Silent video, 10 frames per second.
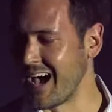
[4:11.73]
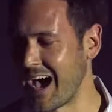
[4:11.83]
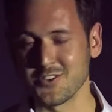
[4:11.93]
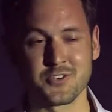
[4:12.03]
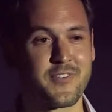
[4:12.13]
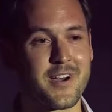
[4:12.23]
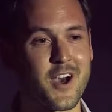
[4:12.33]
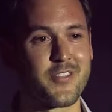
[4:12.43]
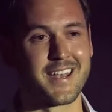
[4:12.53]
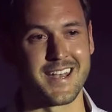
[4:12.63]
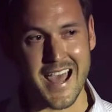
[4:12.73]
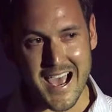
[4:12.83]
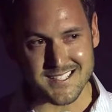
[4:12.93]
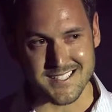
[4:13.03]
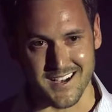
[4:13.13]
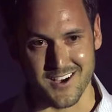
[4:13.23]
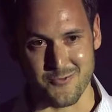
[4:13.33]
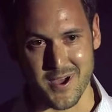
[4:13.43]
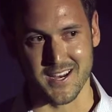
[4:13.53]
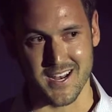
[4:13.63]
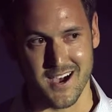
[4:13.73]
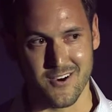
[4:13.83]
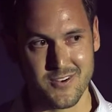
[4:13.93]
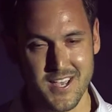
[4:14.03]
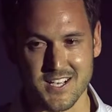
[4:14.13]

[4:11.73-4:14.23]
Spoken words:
I also found out that NASA right now